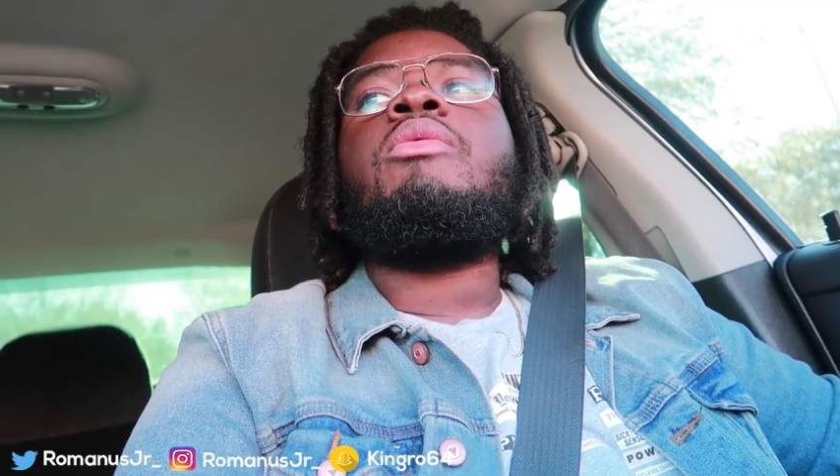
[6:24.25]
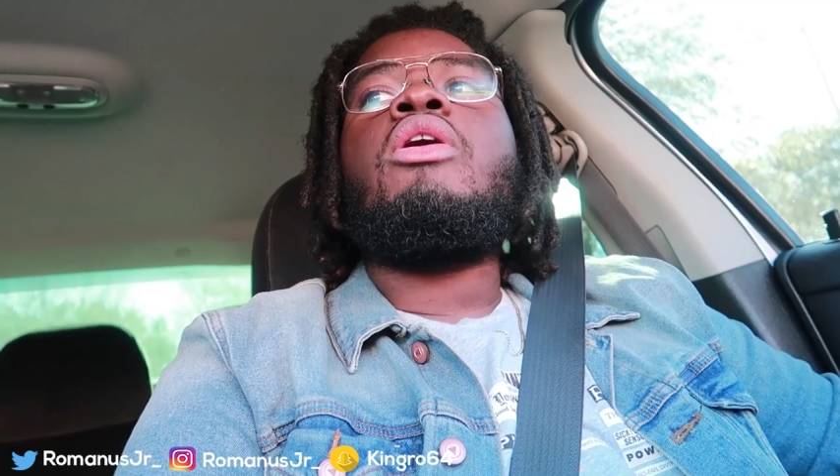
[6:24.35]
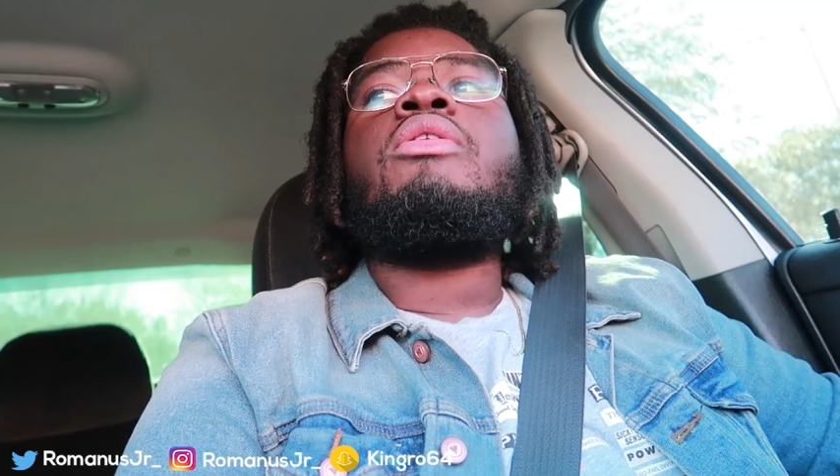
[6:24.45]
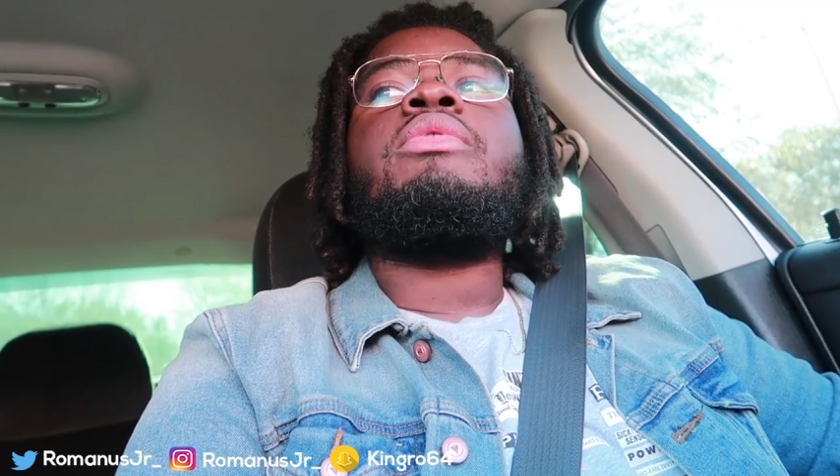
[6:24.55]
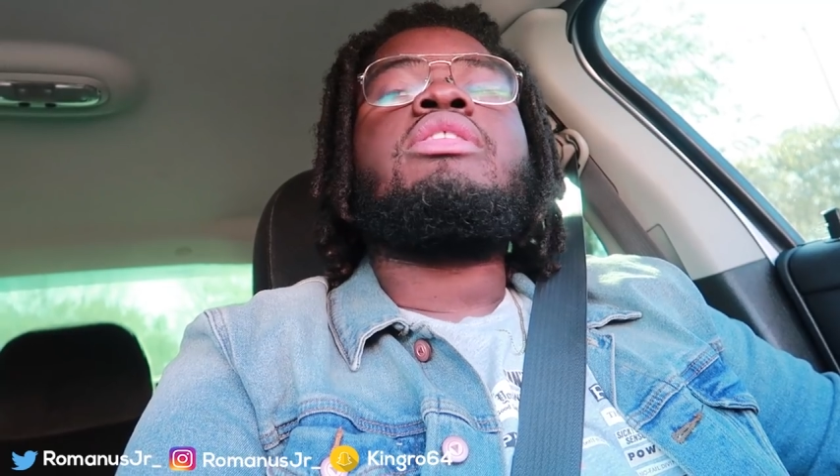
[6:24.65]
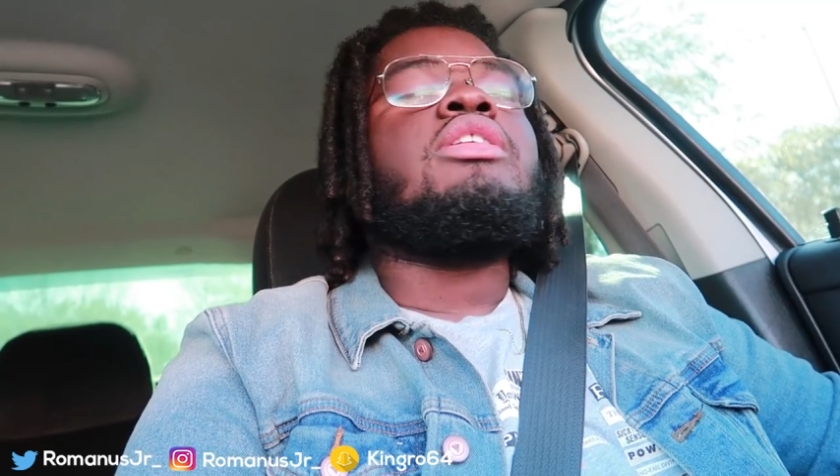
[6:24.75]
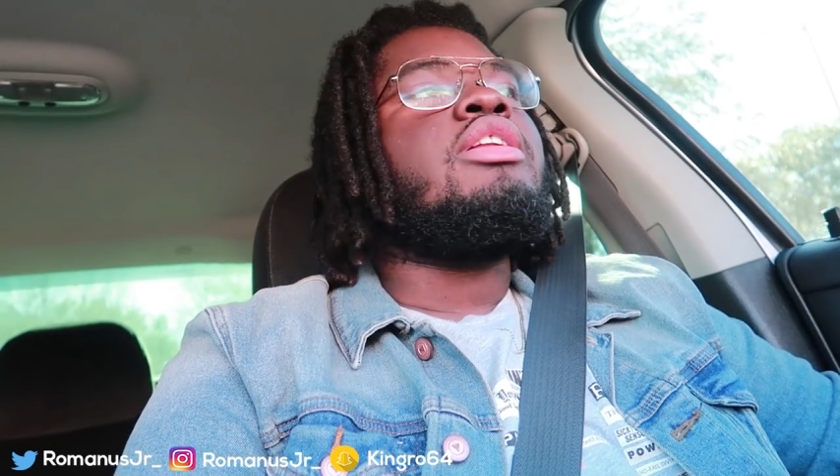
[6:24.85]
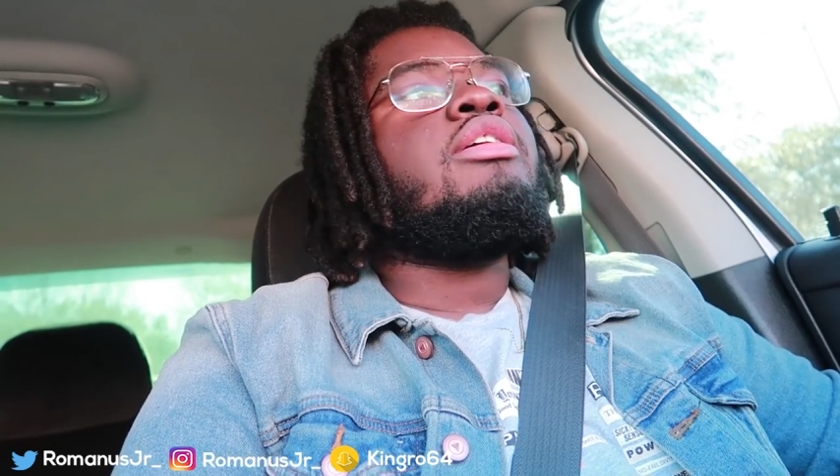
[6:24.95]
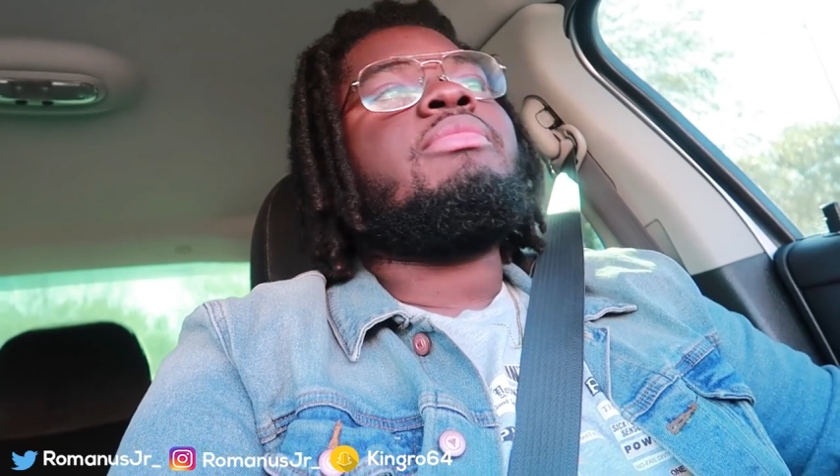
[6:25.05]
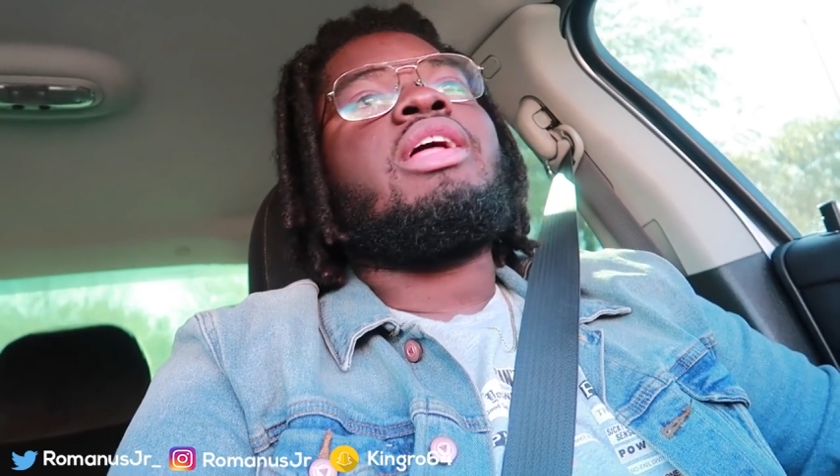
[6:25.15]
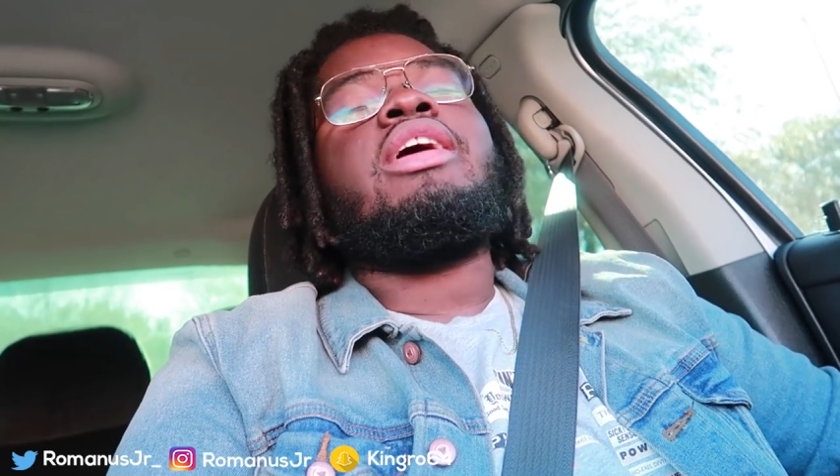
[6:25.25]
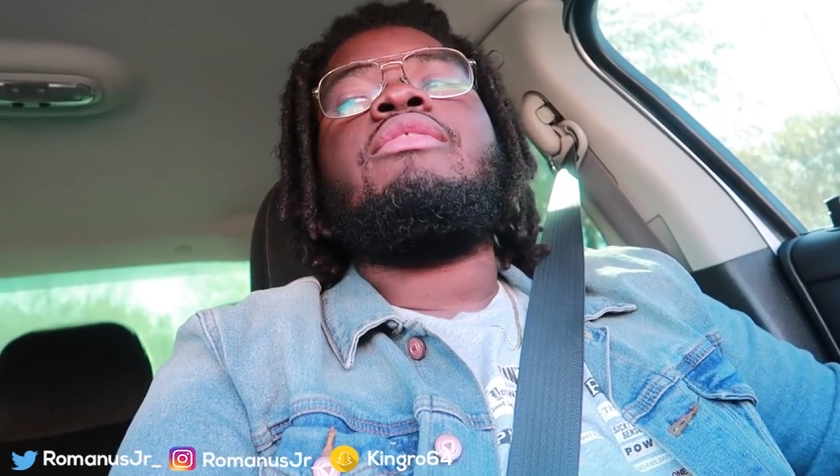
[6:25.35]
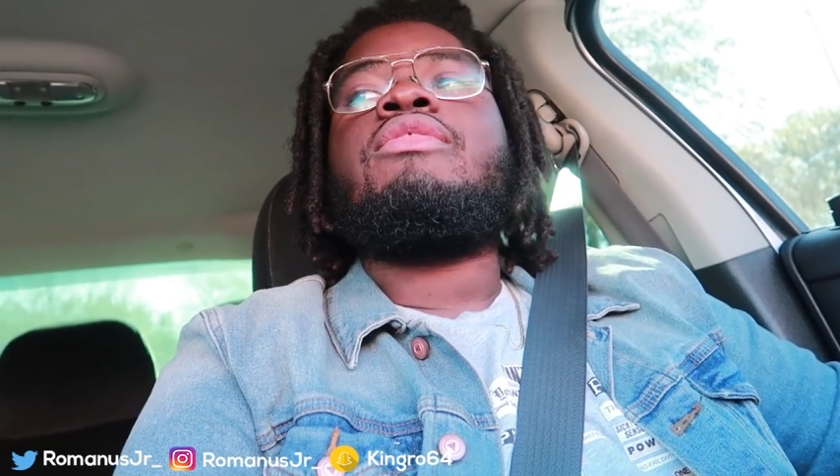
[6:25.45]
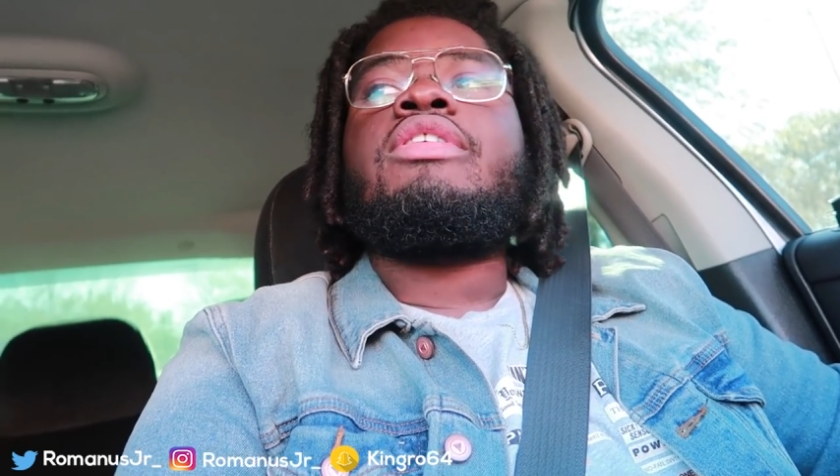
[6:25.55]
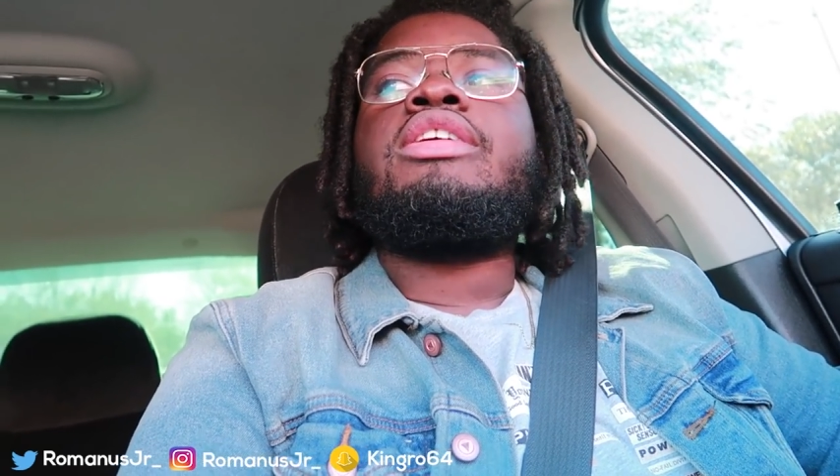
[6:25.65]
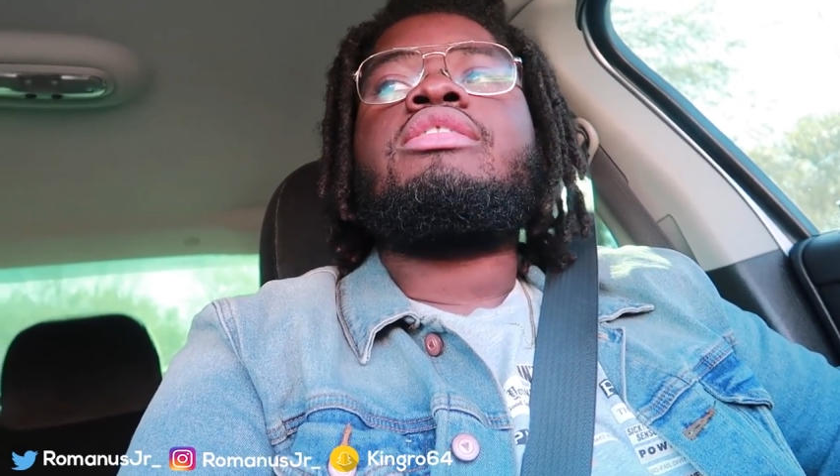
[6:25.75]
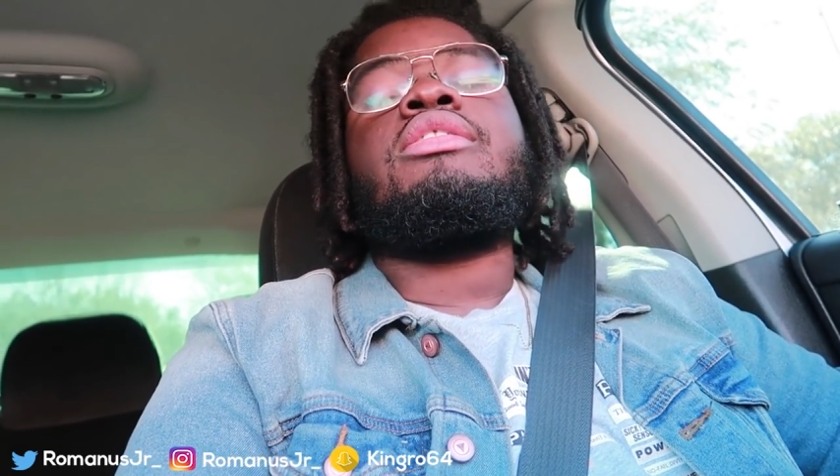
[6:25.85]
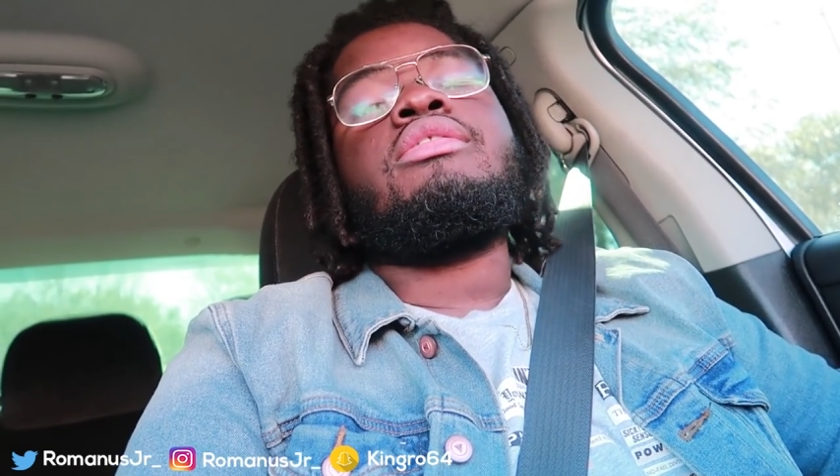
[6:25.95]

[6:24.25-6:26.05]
He walking with the limp like he fresh.